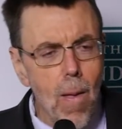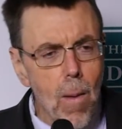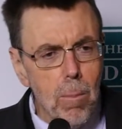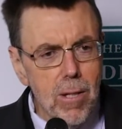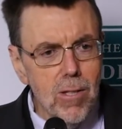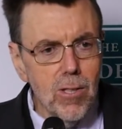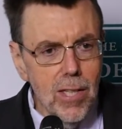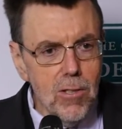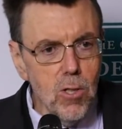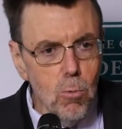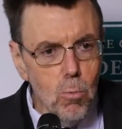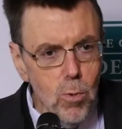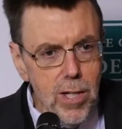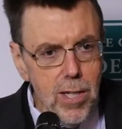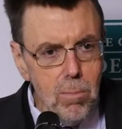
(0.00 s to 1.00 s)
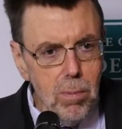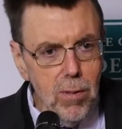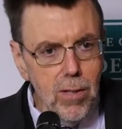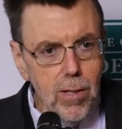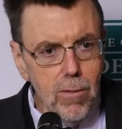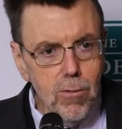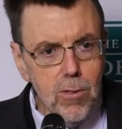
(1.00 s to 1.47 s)
but it's such a weird
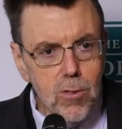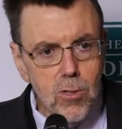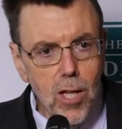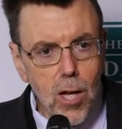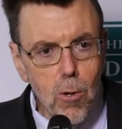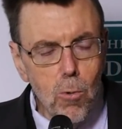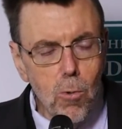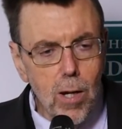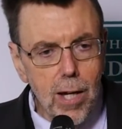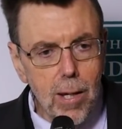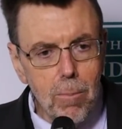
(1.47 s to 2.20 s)
belief. It's so,